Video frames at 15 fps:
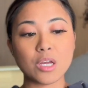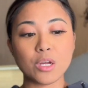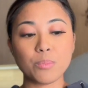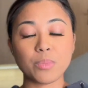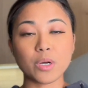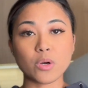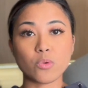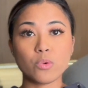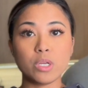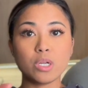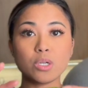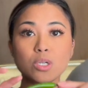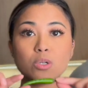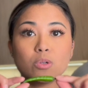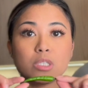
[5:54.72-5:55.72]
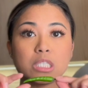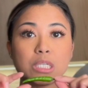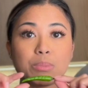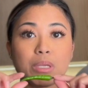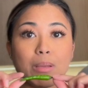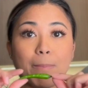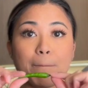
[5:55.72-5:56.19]
But we are going to
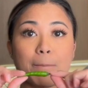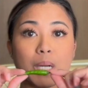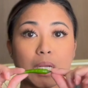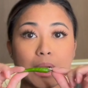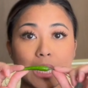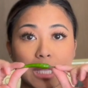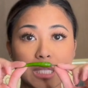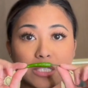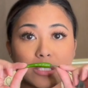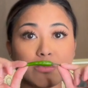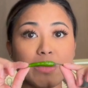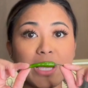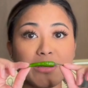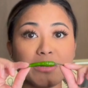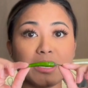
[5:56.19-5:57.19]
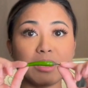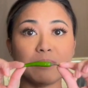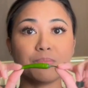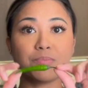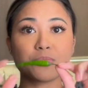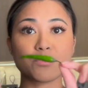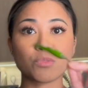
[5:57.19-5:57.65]
be putting this baby,
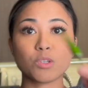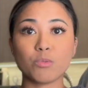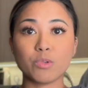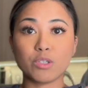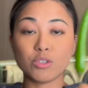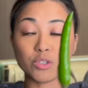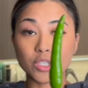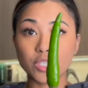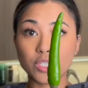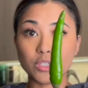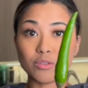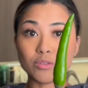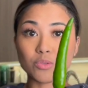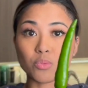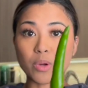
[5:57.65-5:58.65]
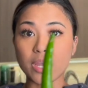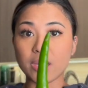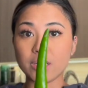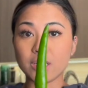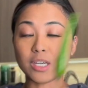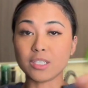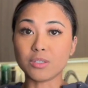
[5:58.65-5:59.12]
we usually use
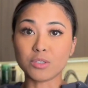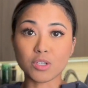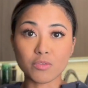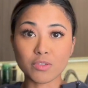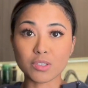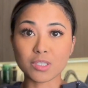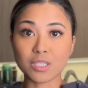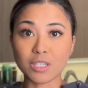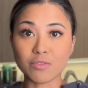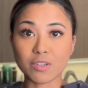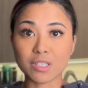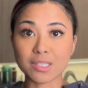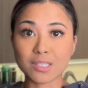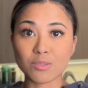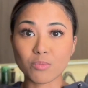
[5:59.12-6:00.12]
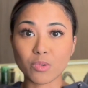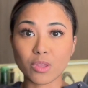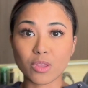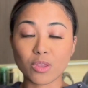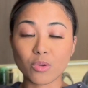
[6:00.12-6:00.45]
red. I don't know if there's a difference with